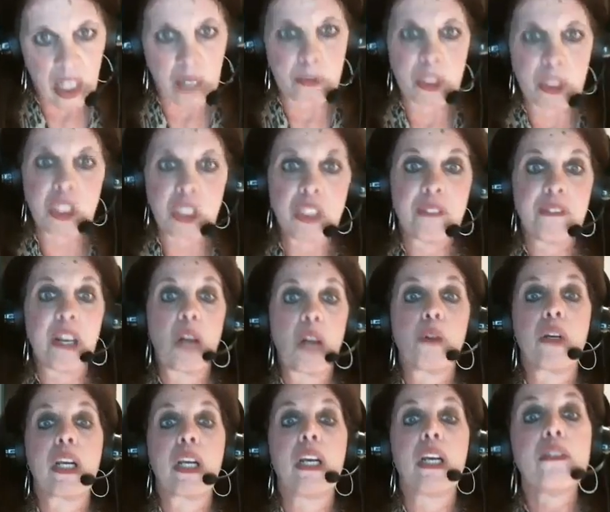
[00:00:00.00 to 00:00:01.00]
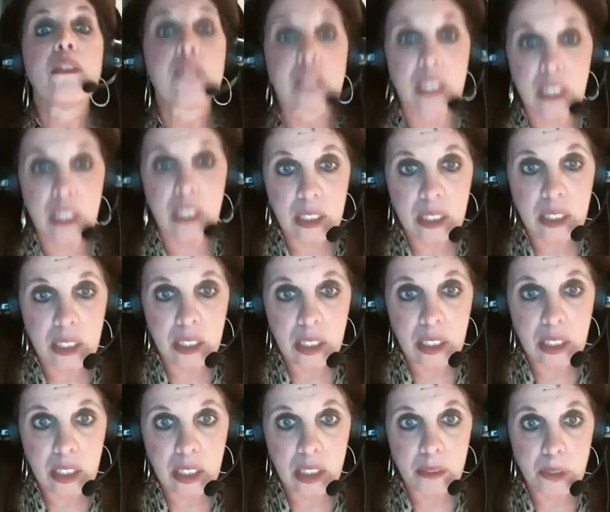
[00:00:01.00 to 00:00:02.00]
But she felt guilty
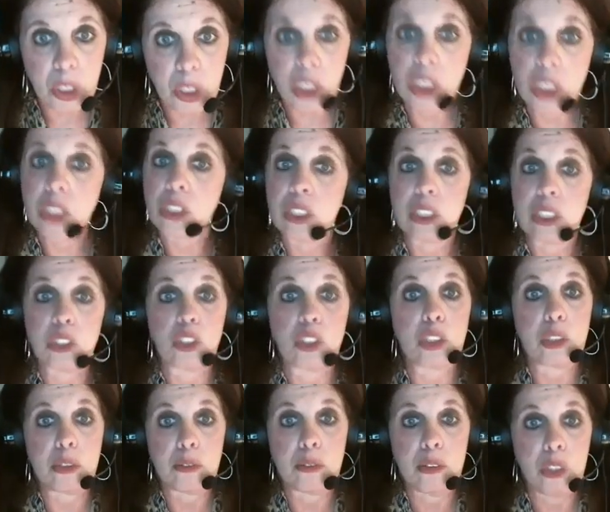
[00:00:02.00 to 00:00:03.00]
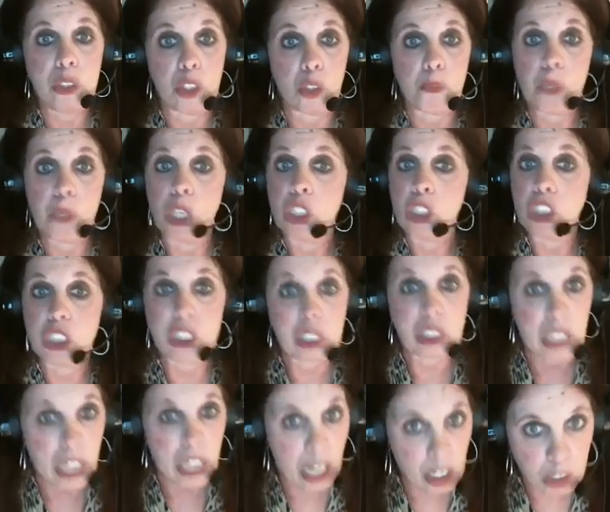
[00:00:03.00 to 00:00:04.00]
because she had just, purchased
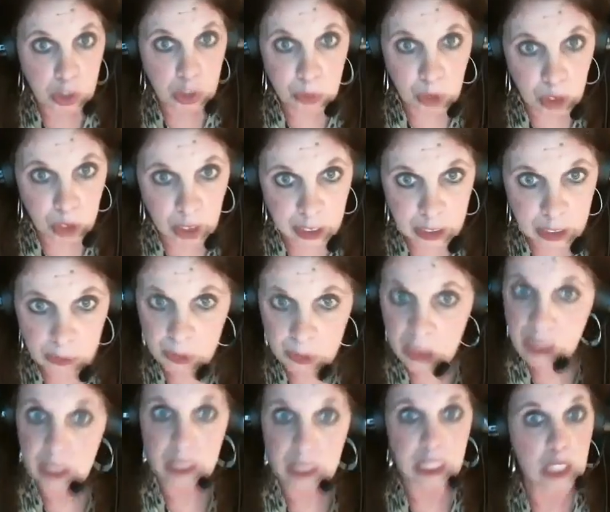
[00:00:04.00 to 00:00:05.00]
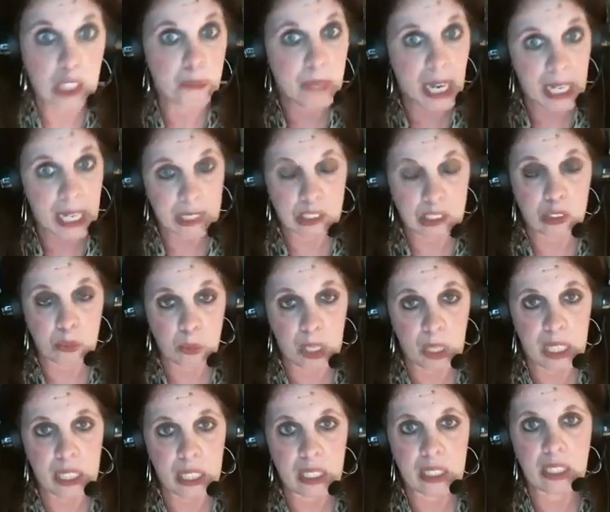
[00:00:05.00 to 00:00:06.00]
the house with her husband and then he passed
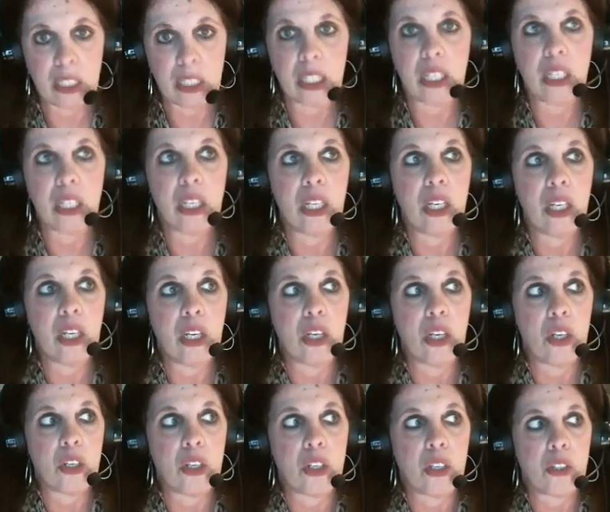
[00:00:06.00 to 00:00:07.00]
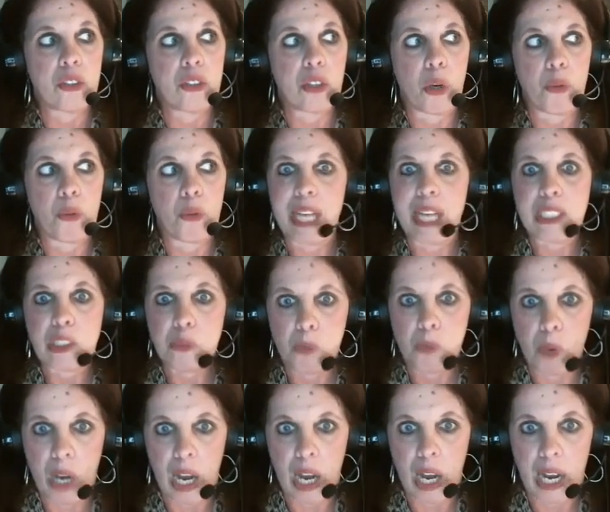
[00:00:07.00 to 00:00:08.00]
away. So that's
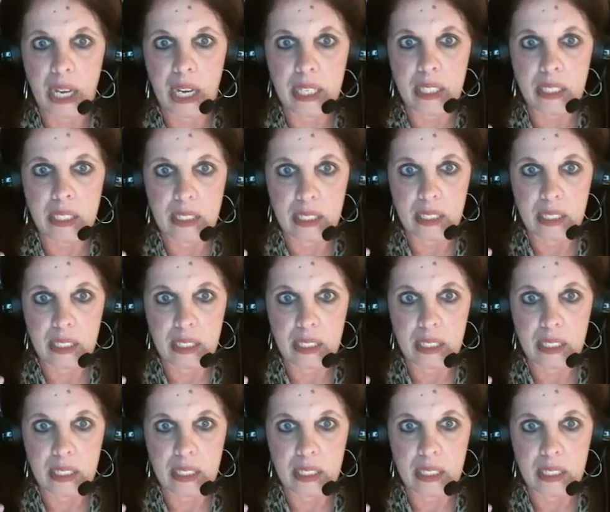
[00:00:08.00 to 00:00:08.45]
why,